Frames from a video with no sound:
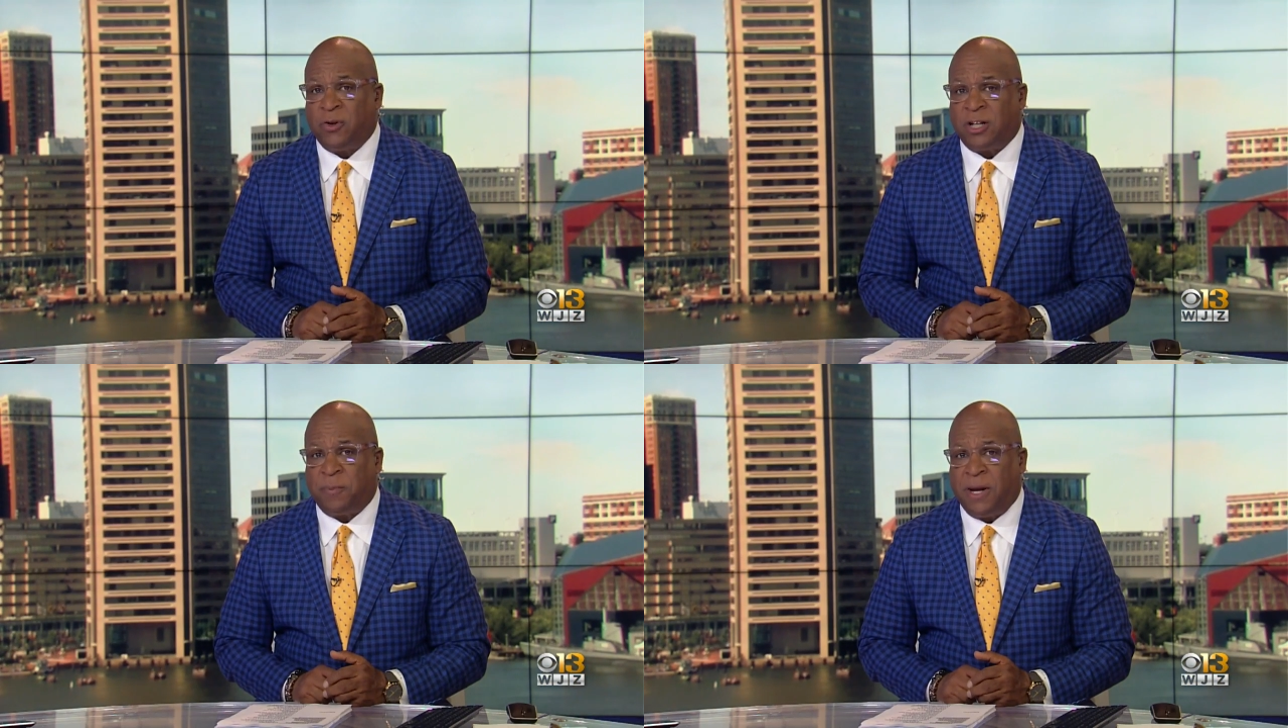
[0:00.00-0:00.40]

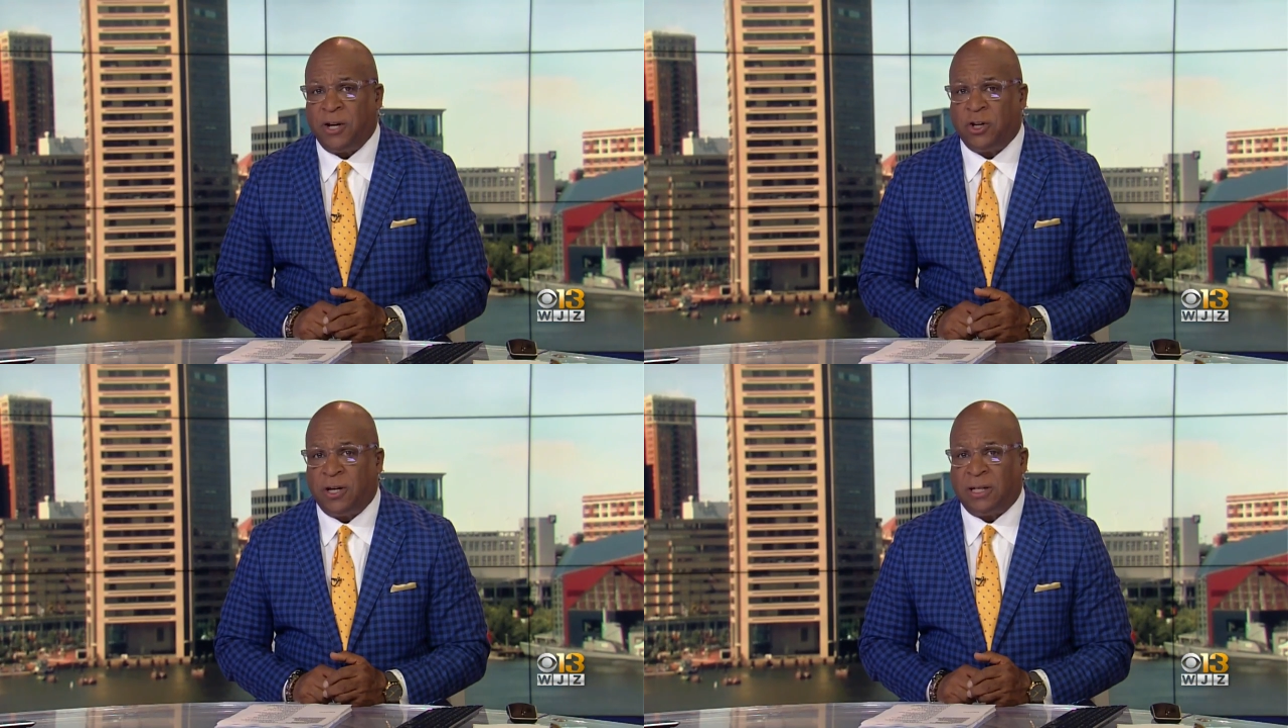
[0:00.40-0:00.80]

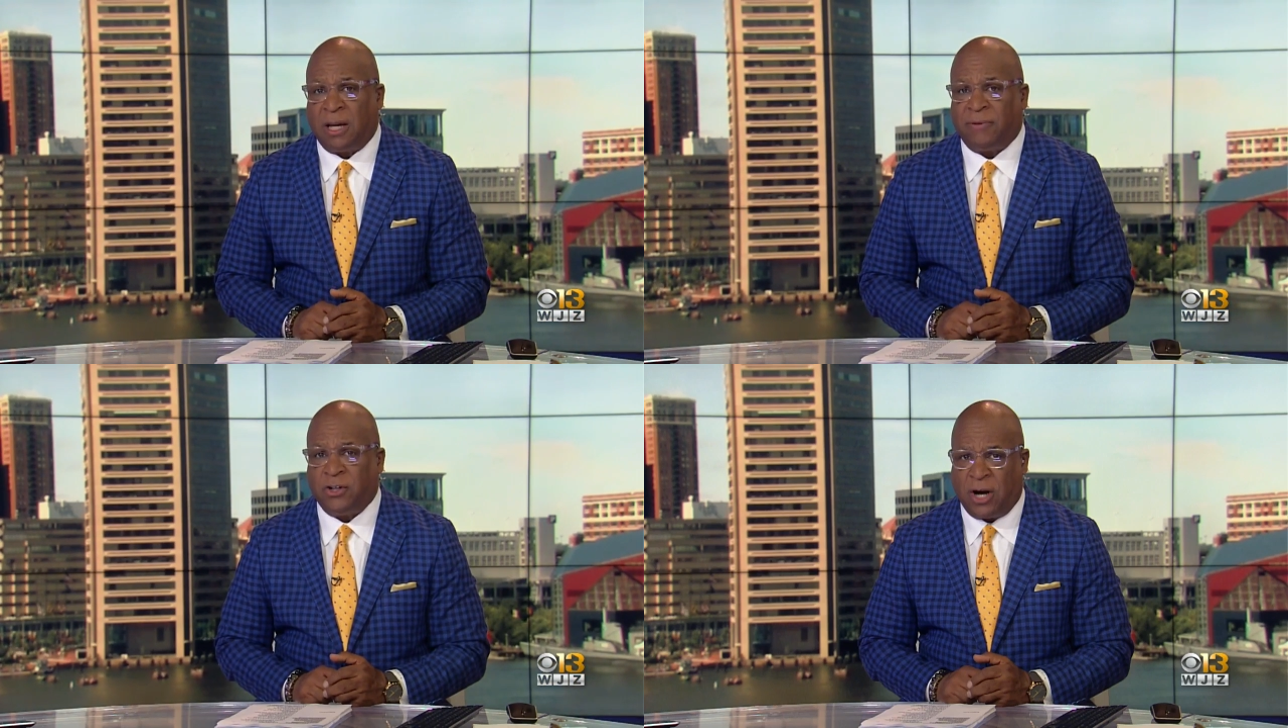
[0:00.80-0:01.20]
Transportation is
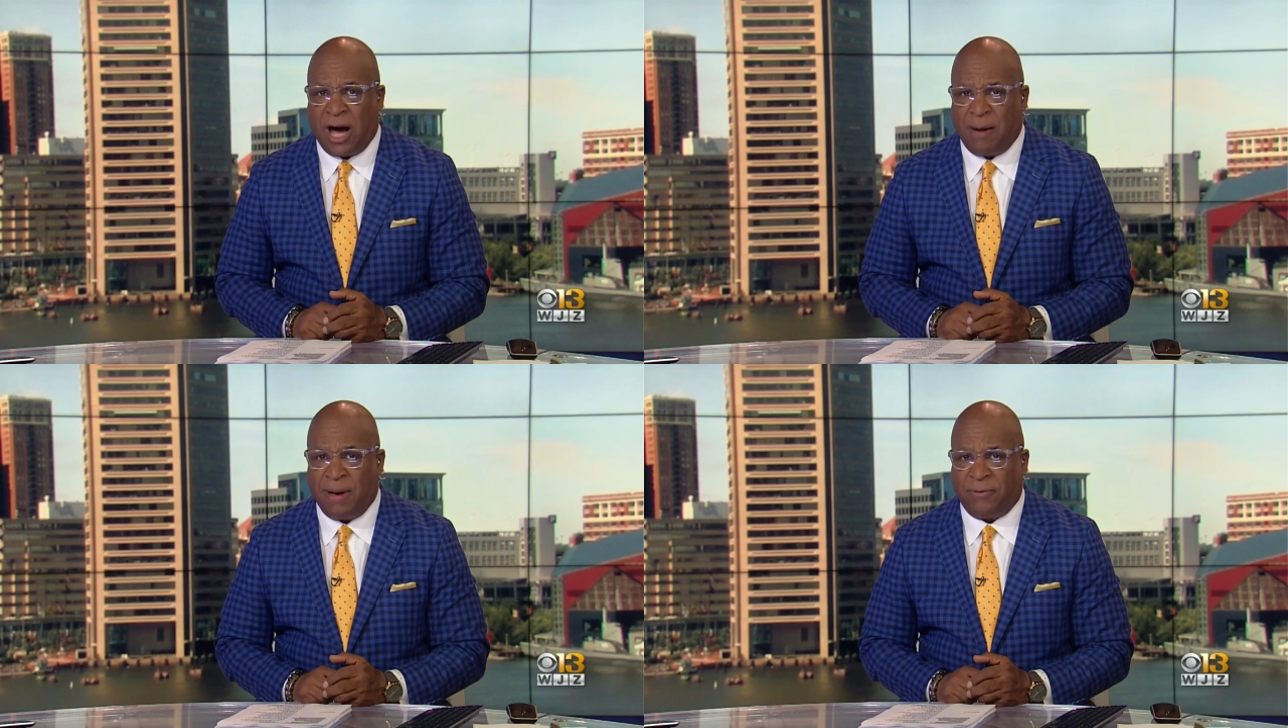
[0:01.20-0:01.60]
out of a
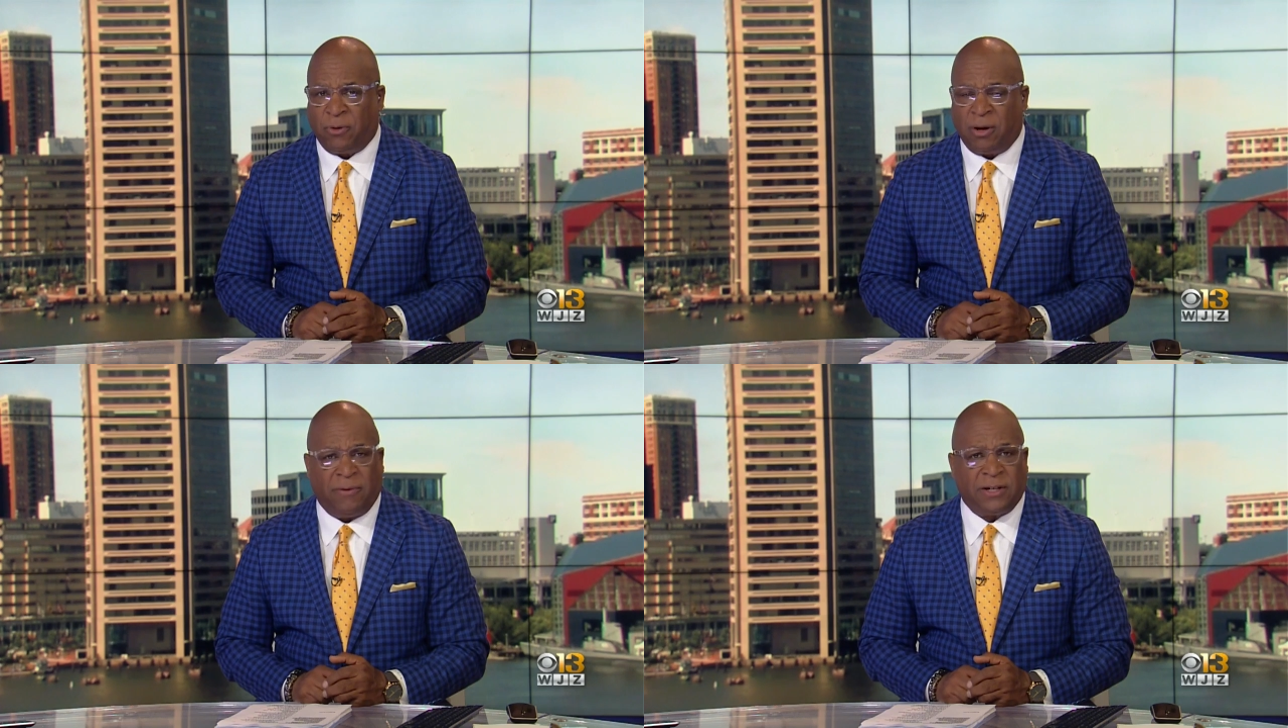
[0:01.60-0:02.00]
job
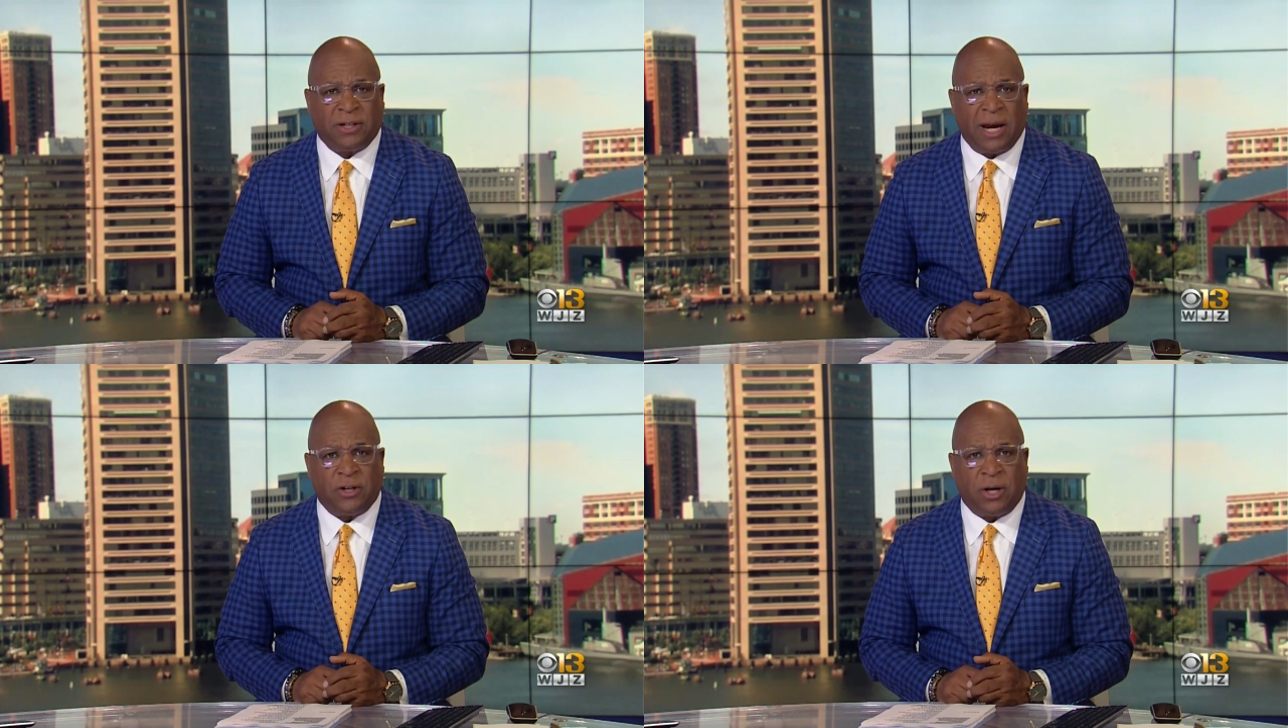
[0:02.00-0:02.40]
after an
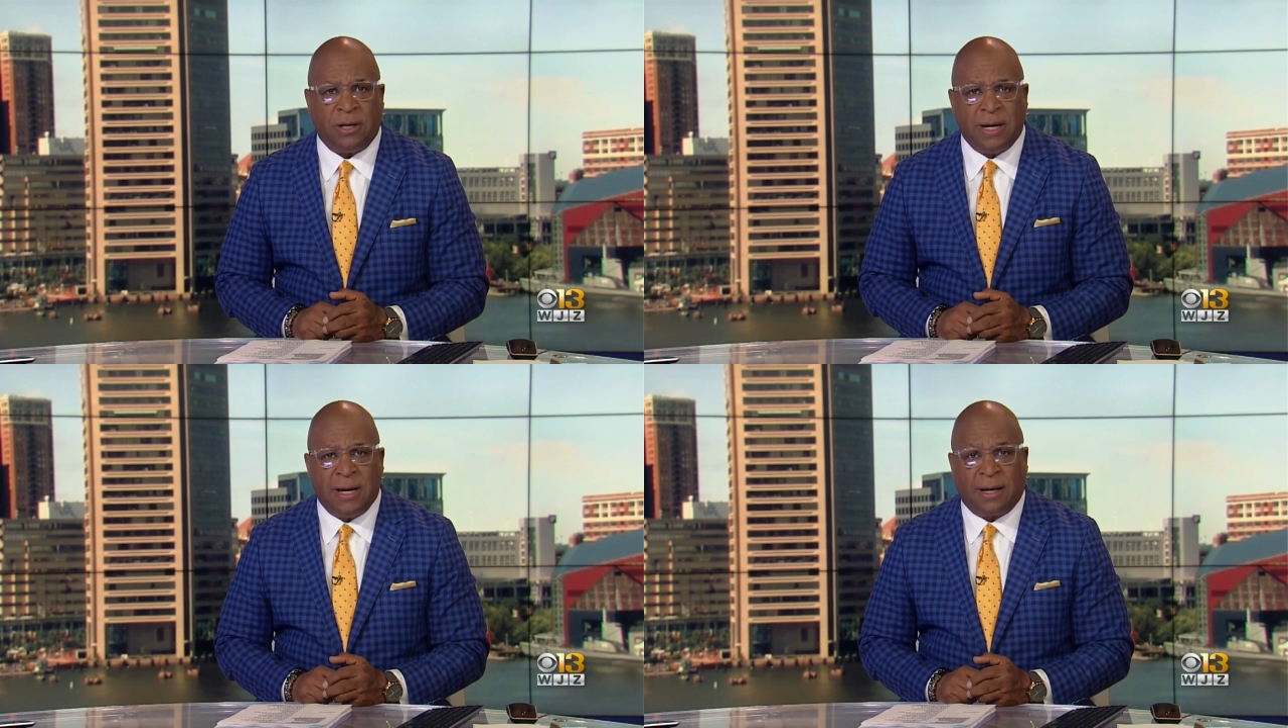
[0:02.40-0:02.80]
investigation